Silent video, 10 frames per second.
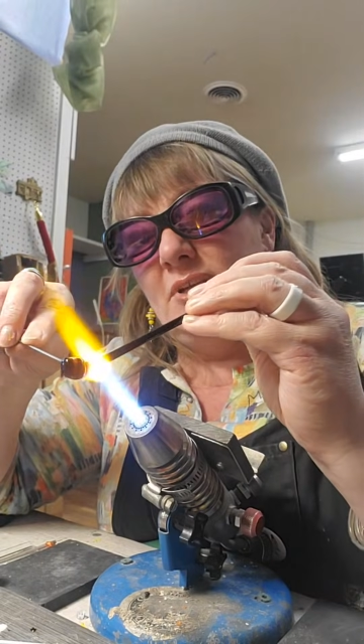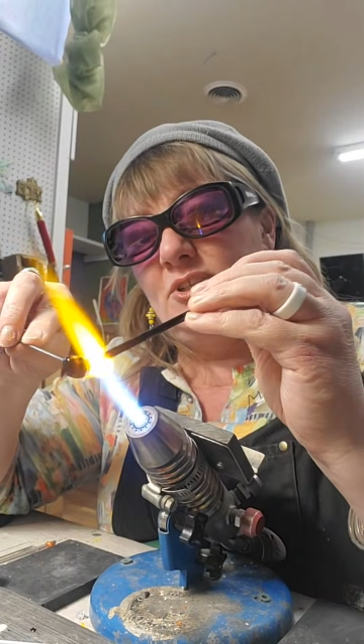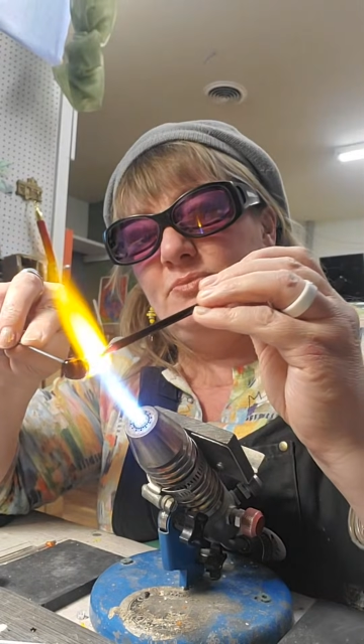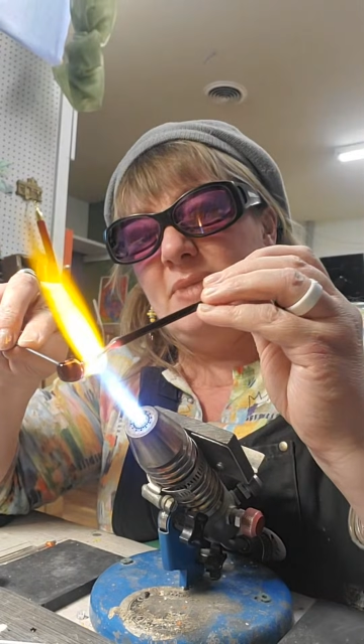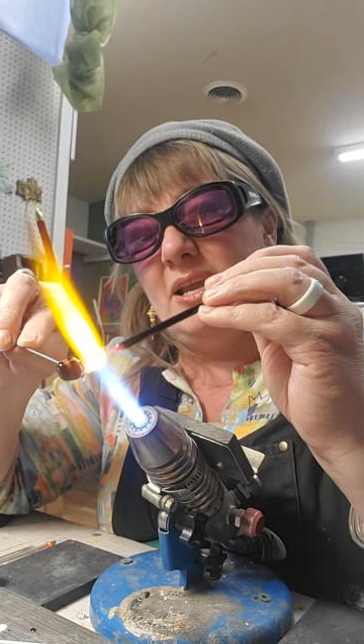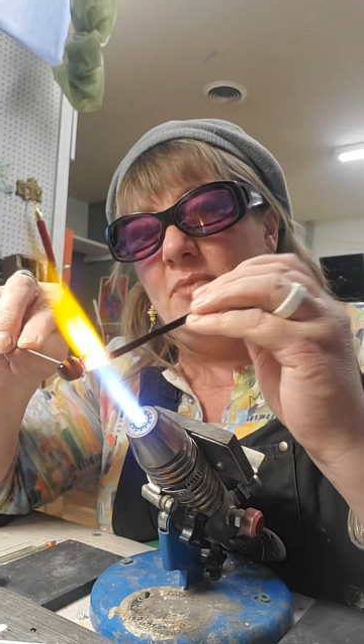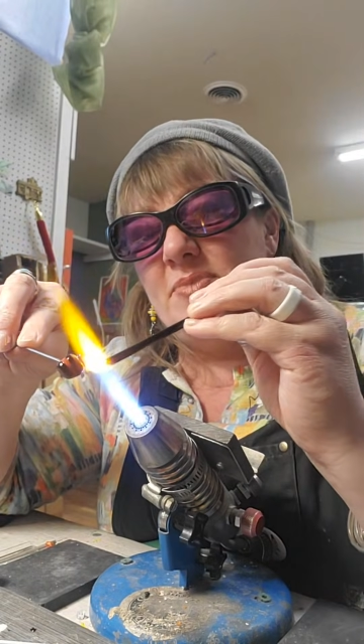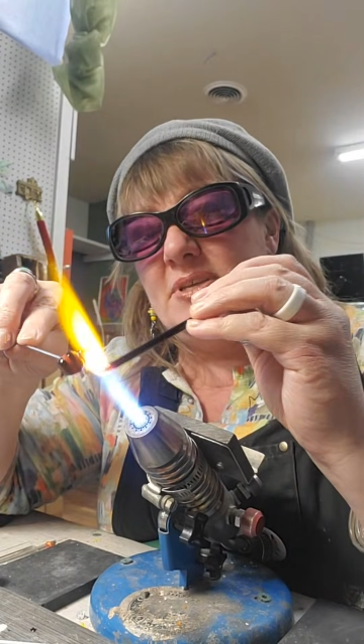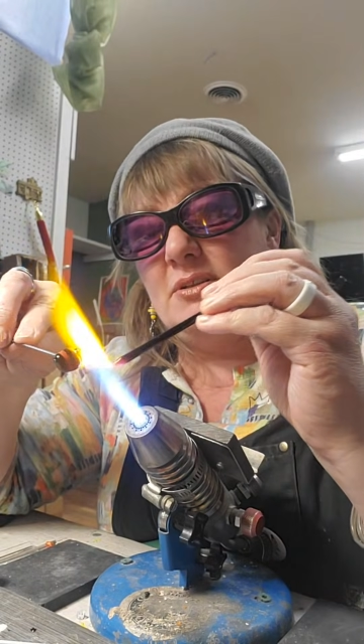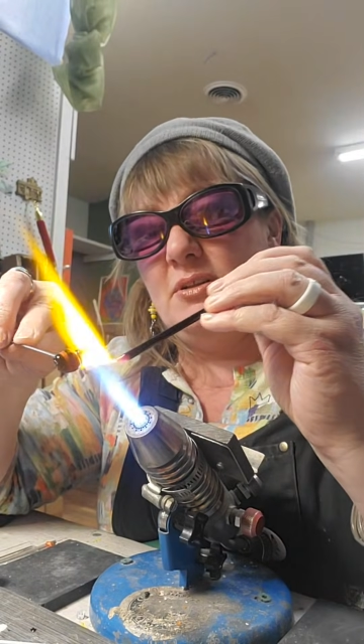I just made
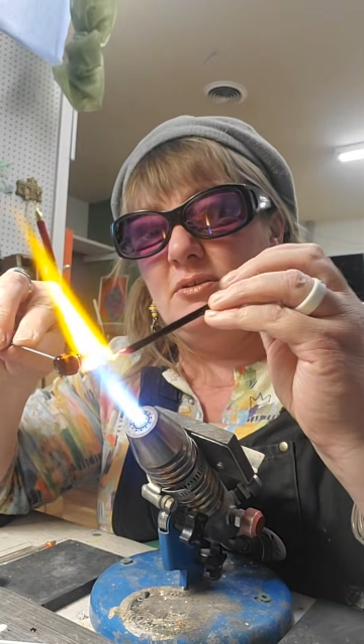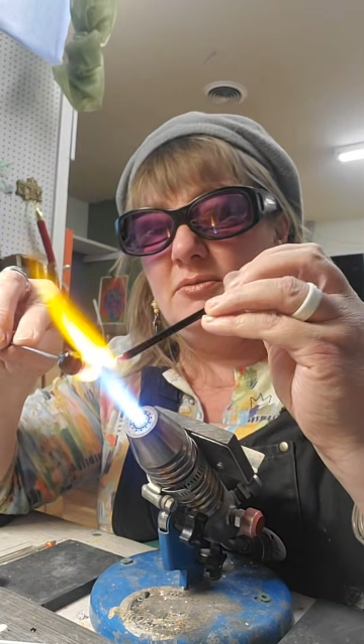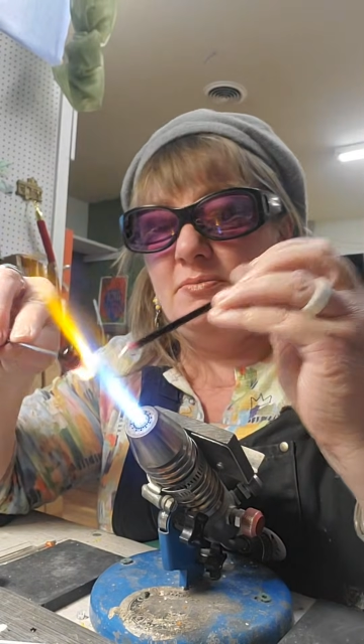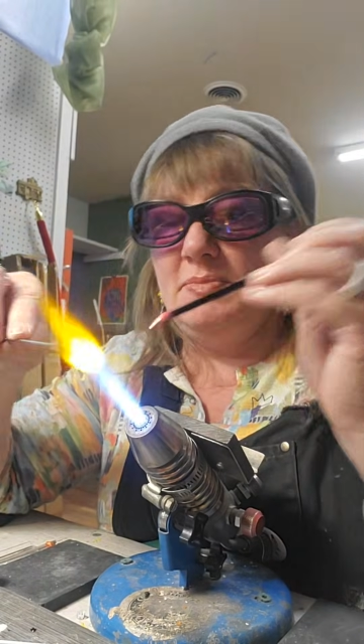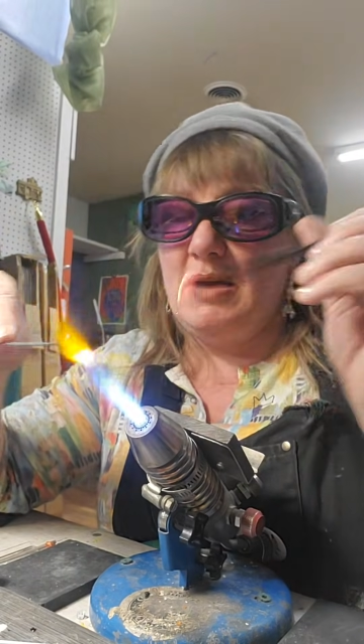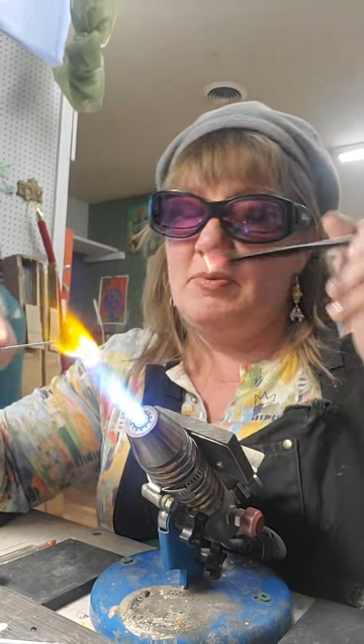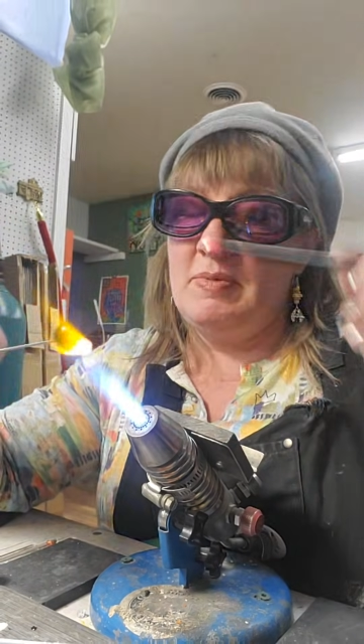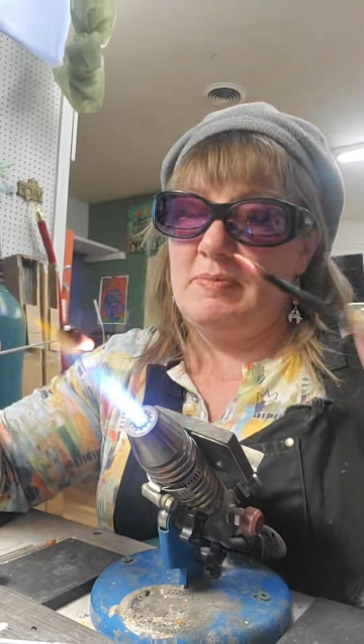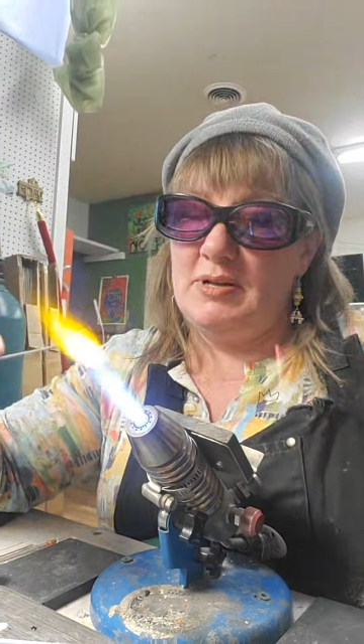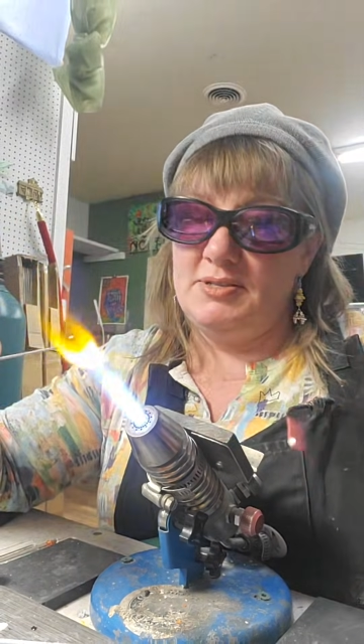up these little
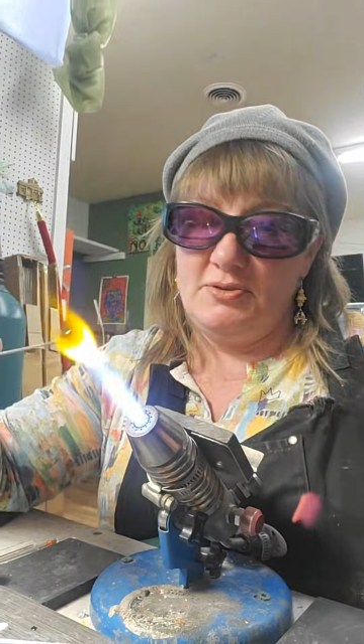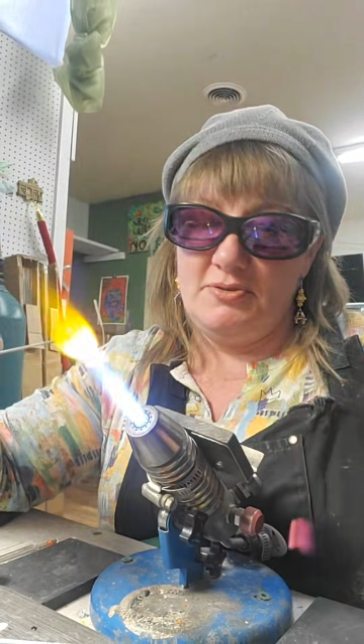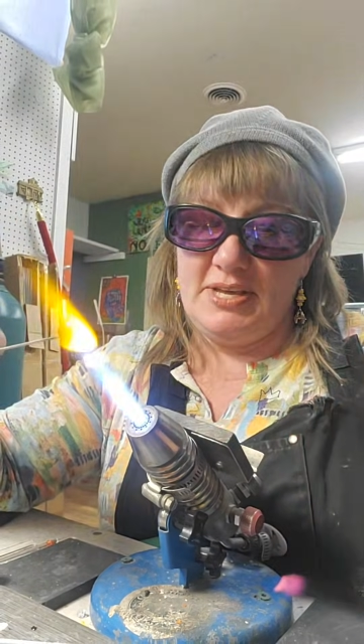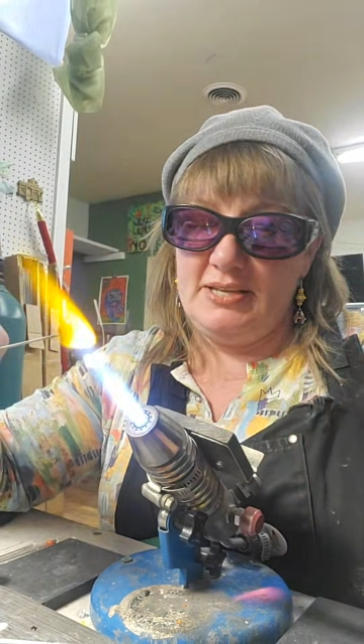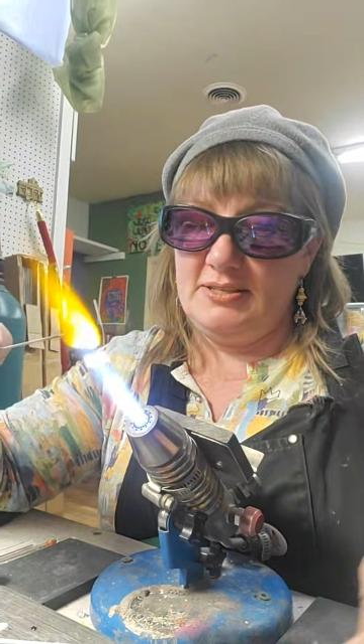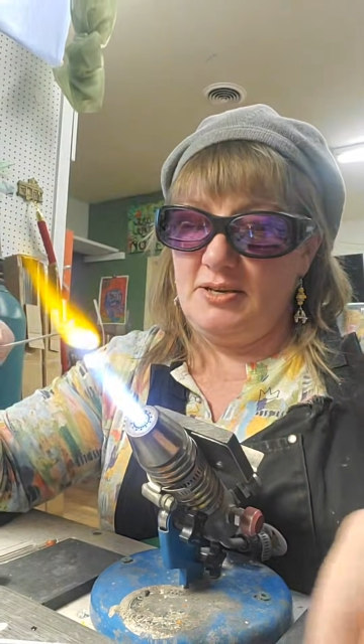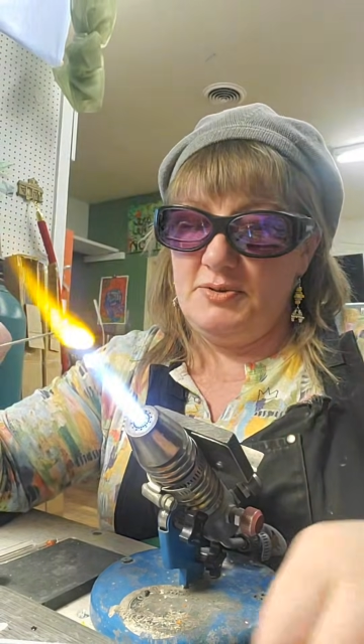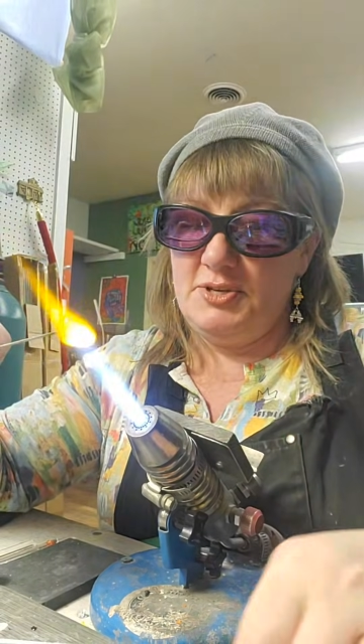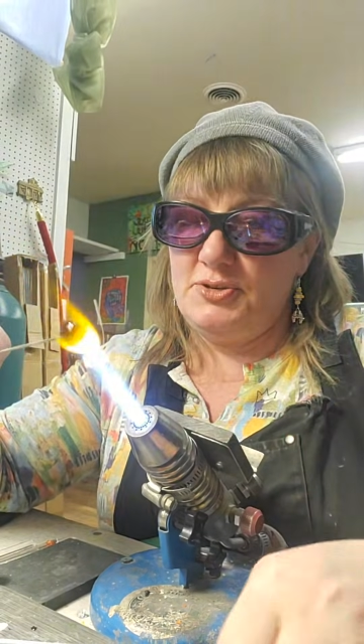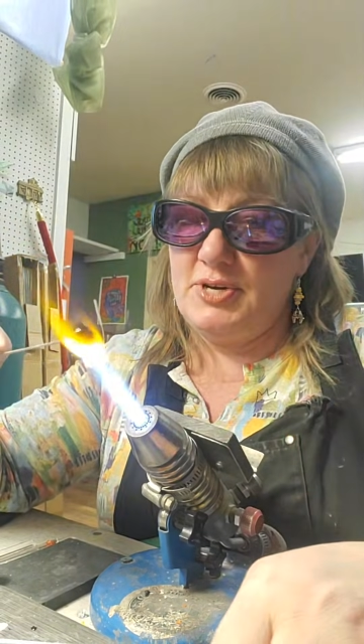peppermint monster things that
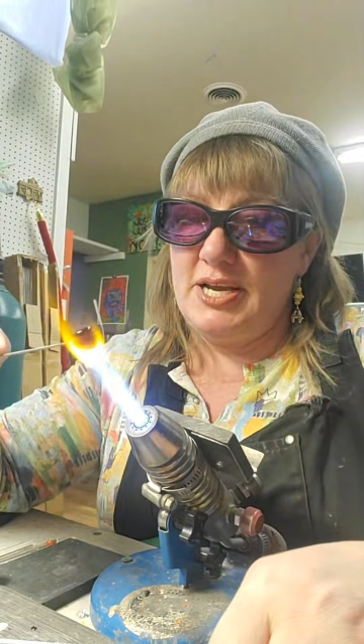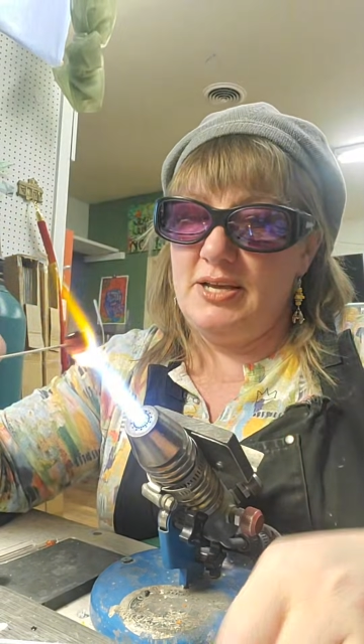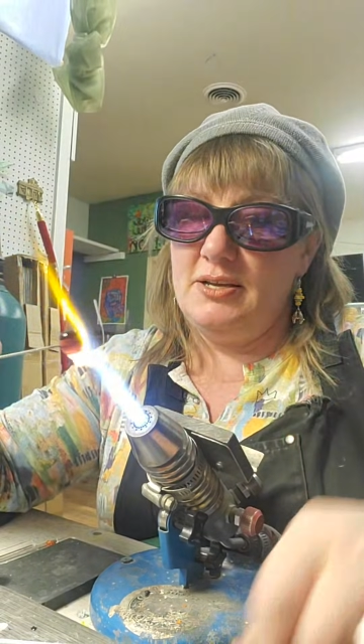go in the tree.